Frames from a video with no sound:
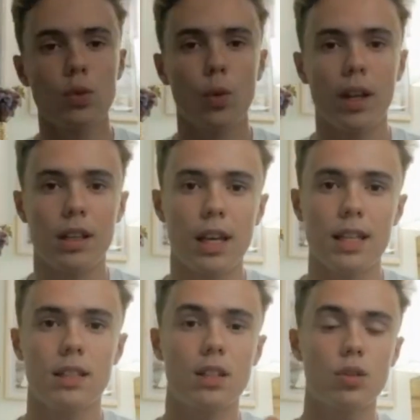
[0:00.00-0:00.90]

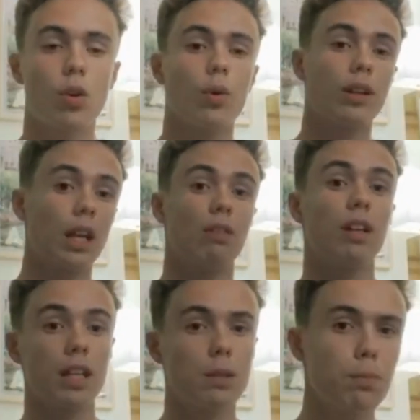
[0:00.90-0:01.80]
enhance the storytelling
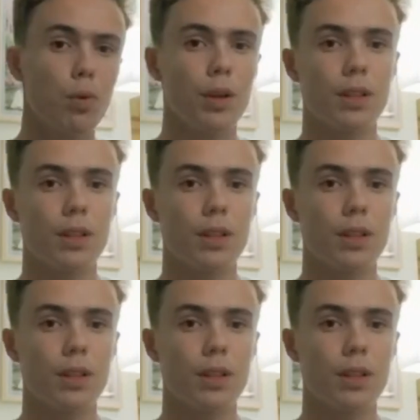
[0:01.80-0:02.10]
experience.